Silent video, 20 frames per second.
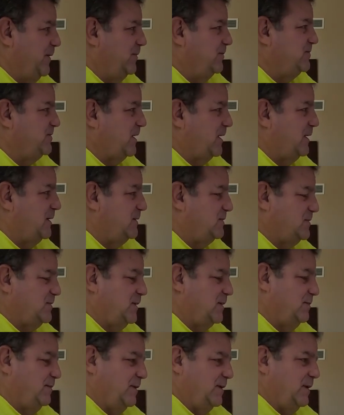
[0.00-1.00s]
Those kind of
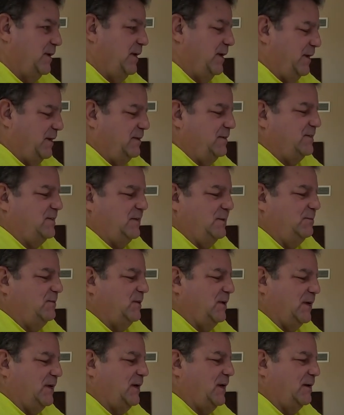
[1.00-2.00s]
stuff, and it seemed
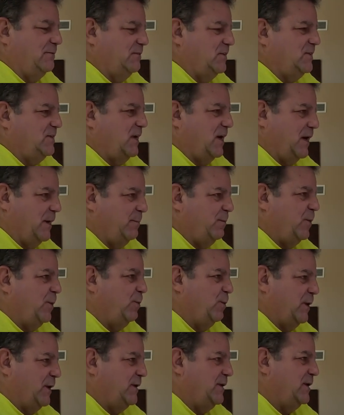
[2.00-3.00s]
like every time we
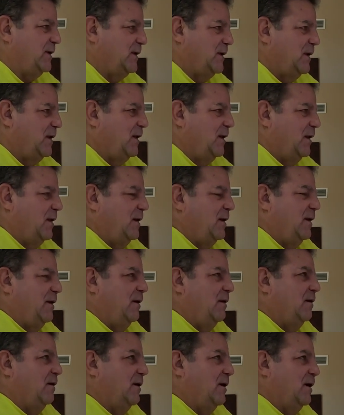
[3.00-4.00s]
went,
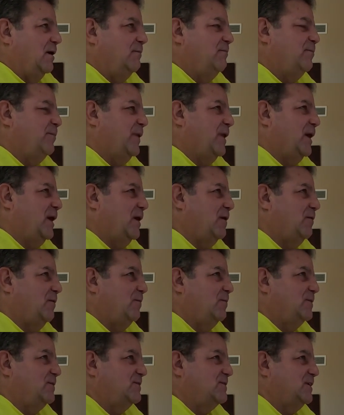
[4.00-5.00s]
or how do I
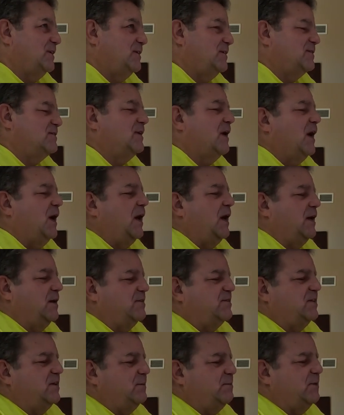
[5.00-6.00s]
want to say this?
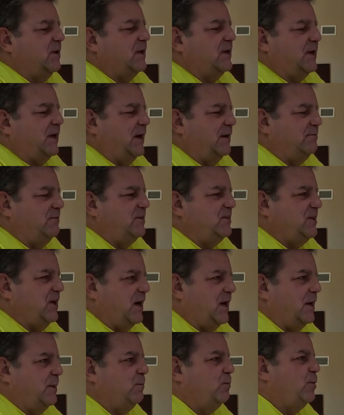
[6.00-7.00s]
It seemed like every
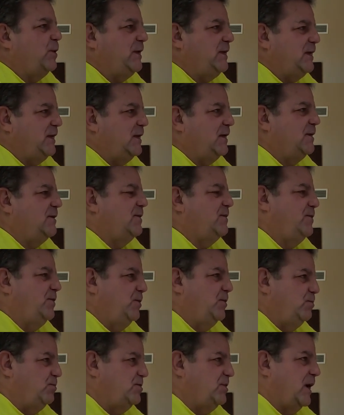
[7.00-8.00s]
time we needed a
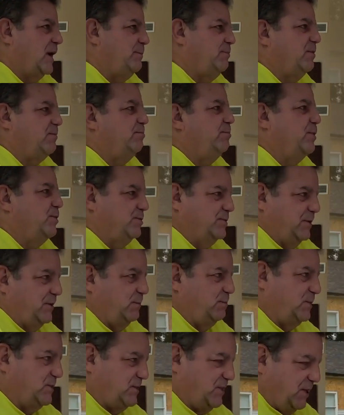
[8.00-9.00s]
new type of
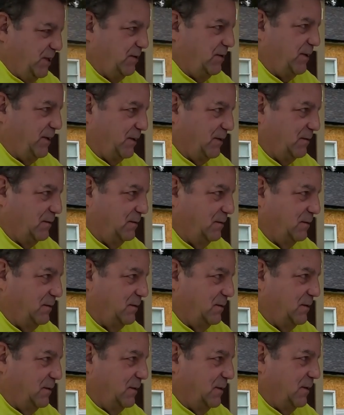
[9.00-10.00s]
building material,
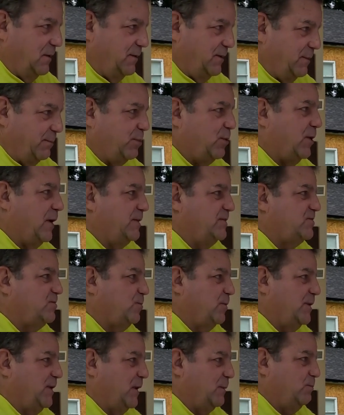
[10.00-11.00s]
the price
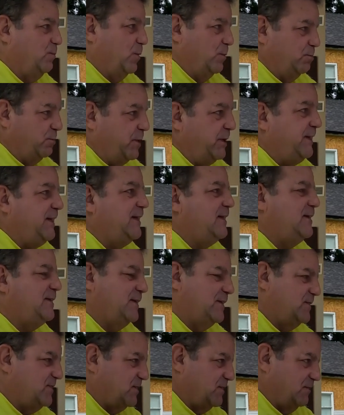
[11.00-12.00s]
went up. When we needed
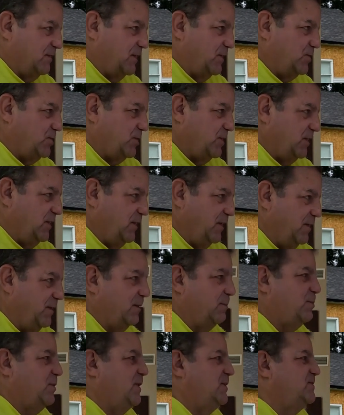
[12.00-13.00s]
insulation,
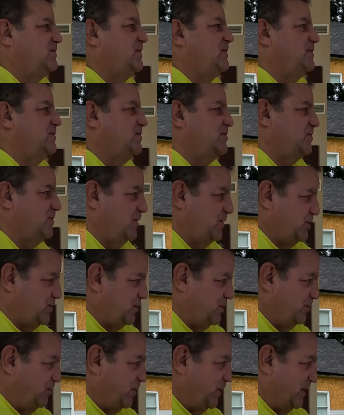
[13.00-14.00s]
the price of
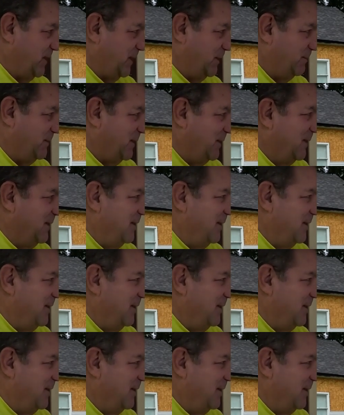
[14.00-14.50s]
insulation went up.